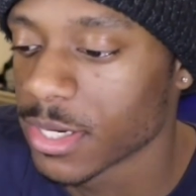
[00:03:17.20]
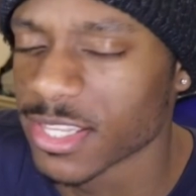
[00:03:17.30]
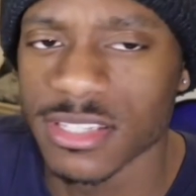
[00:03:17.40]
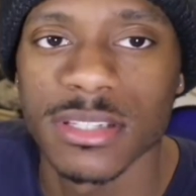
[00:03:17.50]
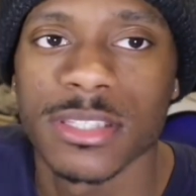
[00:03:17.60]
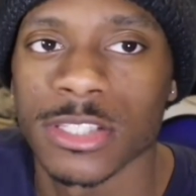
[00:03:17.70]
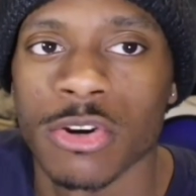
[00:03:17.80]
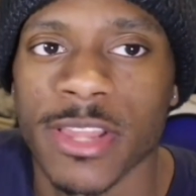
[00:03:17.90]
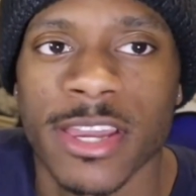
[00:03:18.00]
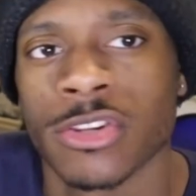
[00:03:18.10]
It's good to
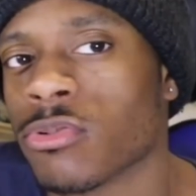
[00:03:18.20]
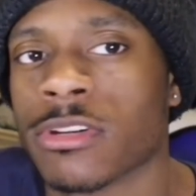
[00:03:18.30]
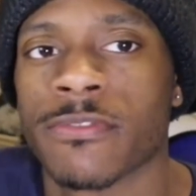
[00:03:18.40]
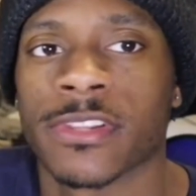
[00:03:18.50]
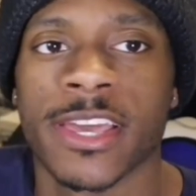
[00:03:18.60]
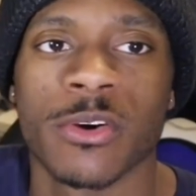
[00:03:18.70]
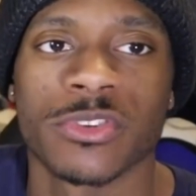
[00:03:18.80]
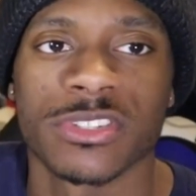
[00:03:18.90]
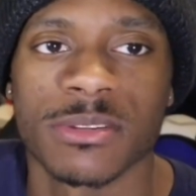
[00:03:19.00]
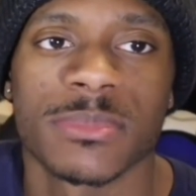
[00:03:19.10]
know like you know different
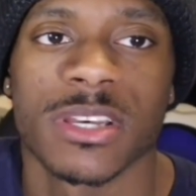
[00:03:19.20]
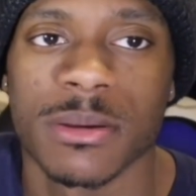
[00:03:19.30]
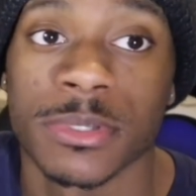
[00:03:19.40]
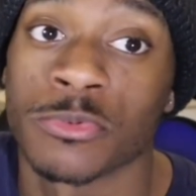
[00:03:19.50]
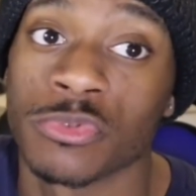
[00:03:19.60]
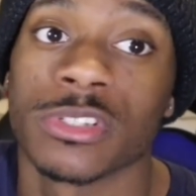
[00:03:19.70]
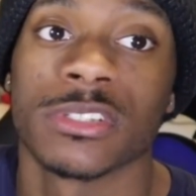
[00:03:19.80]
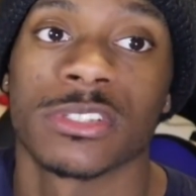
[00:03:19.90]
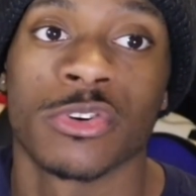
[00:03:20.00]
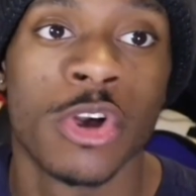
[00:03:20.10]
languages sometimes. It's really
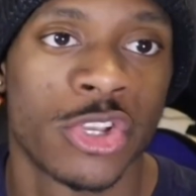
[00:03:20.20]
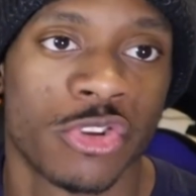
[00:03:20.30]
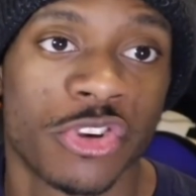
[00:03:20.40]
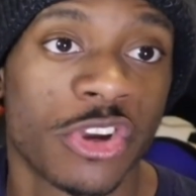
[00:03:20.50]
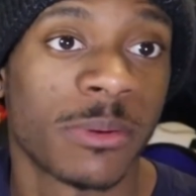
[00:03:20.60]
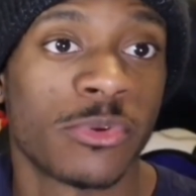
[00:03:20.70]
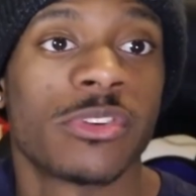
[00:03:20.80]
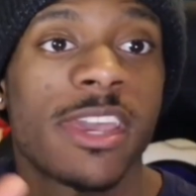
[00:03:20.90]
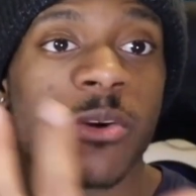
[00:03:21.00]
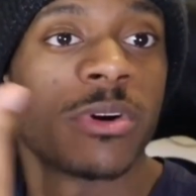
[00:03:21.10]
good to know so you could
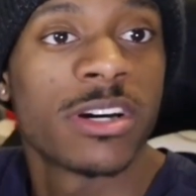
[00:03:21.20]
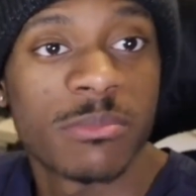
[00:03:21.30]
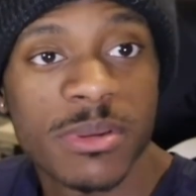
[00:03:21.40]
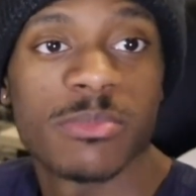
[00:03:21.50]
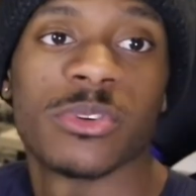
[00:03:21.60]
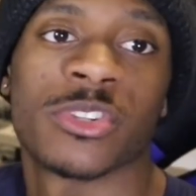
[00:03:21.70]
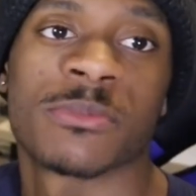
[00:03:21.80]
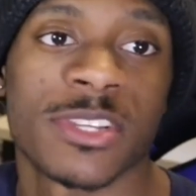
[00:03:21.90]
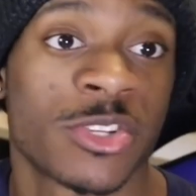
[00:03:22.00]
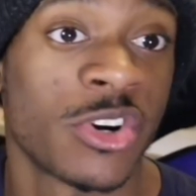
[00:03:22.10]
communicate with other people. You know what
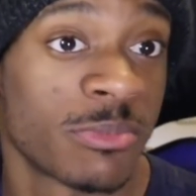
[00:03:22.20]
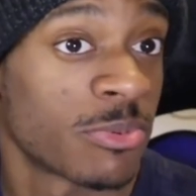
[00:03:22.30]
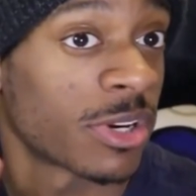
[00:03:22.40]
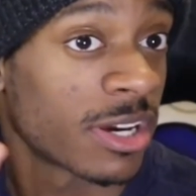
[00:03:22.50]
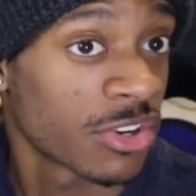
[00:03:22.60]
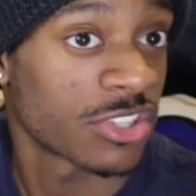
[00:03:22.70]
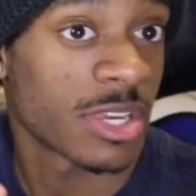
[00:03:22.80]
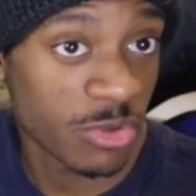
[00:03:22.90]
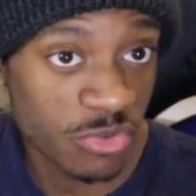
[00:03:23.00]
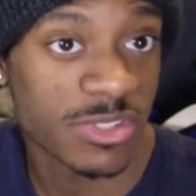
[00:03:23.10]
I'm saying? So other people can
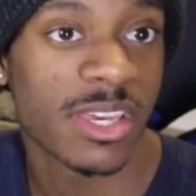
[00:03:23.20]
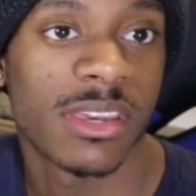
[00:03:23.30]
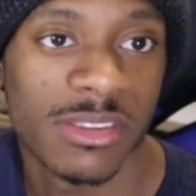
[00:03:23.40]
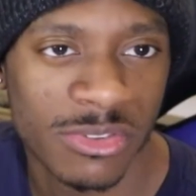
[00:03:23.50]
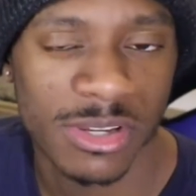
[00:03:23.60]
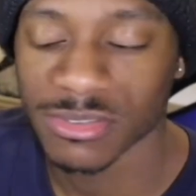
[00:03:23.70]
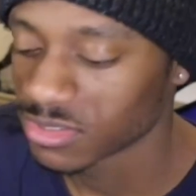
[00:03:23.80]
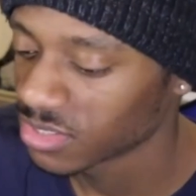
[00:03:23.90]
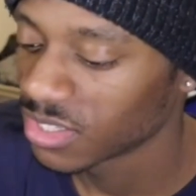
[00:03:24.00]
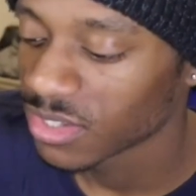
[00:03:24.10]
understand what you're saying. You know.
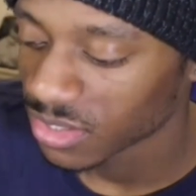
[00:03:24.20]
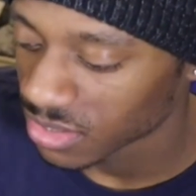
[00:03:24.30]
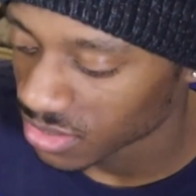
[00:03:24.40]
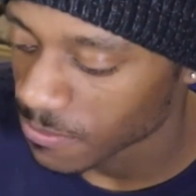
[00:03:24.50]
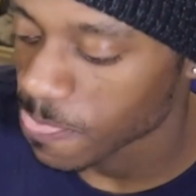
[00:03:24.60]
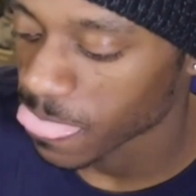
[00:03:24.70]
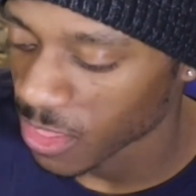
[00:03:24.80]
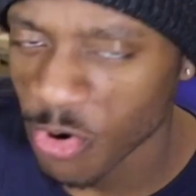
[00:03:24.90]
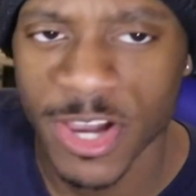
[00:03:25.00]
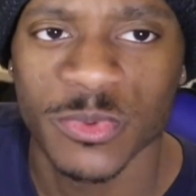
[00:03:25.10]

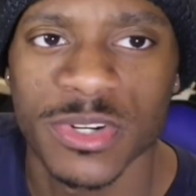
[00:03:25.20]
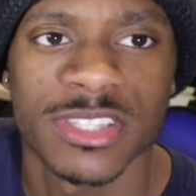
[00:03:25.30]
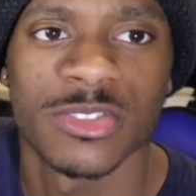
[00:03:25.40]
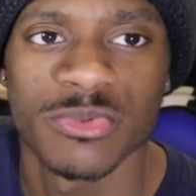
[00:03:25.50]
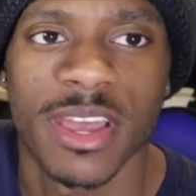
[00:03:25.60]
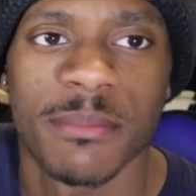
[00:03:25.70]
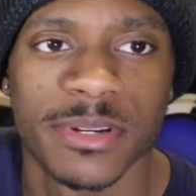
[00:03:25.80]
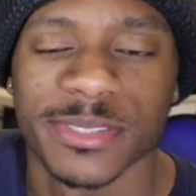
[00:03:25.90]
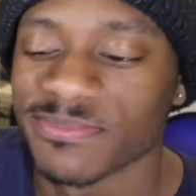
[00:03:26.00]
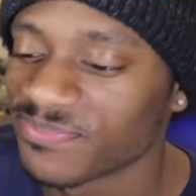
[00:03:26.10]
I always wanted to do that,
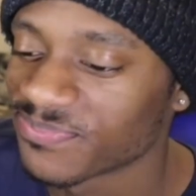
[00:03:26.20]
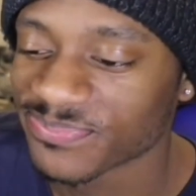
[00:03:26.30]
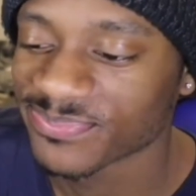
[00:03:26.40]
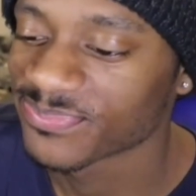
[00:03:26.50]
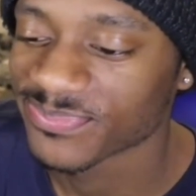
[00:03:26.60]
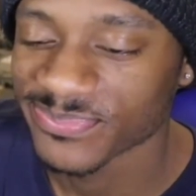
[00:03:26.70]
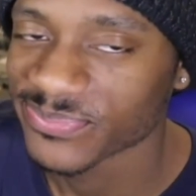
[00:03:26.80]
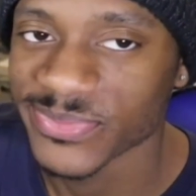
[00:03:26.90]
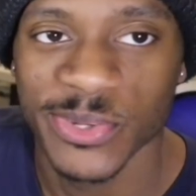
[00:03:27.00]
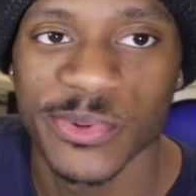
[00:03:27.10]
but
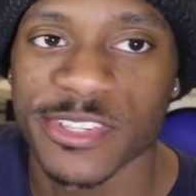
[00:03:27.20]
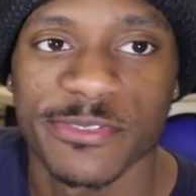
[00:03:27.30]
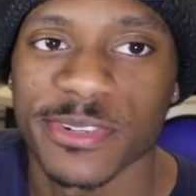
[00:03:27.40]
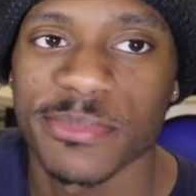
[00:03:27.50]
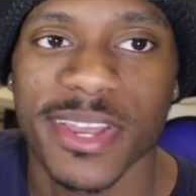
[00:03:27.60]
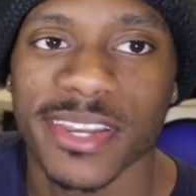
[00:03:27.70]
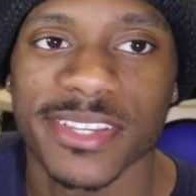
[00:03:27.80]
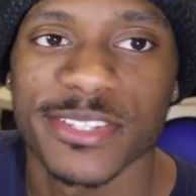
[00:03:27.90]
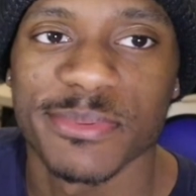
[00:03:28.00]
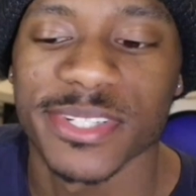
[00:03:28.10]
it wasn't for me, I
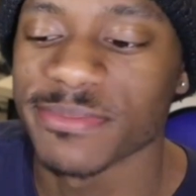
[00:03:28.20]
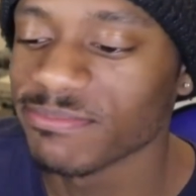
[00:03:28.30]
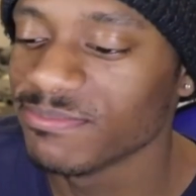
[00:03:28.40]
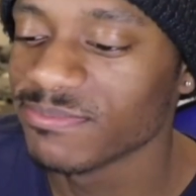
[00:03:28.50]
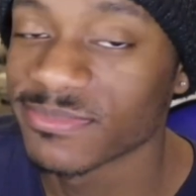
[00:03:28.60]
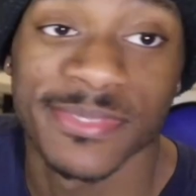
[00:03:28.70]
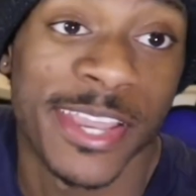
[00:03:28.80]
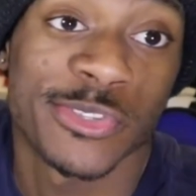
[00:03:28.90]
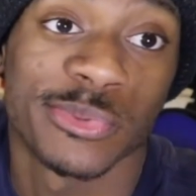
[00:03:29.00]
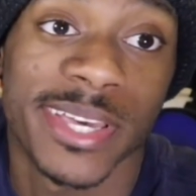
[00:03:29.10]
guess. But
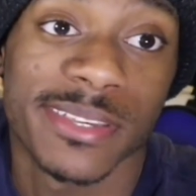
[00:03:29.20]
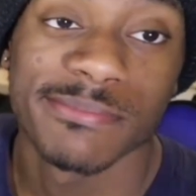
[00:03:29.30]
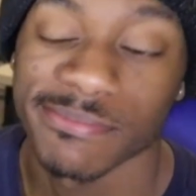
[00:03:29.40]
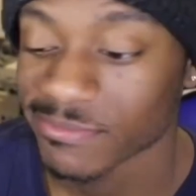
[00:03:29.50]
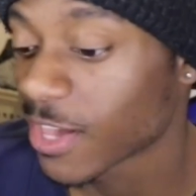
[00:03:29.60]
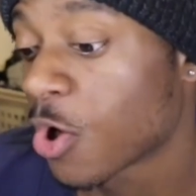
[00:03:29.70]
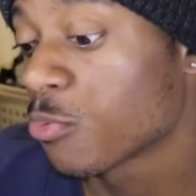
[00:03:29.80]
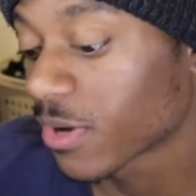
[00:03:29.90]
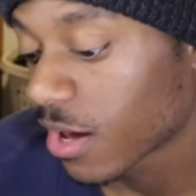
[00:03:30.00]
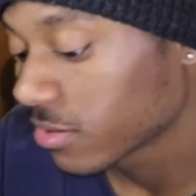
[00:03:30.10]
ain't too late. I
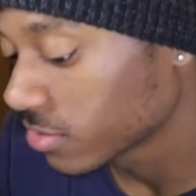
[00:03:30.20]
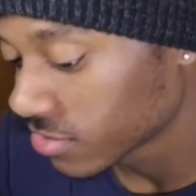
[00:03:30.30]
Hope not.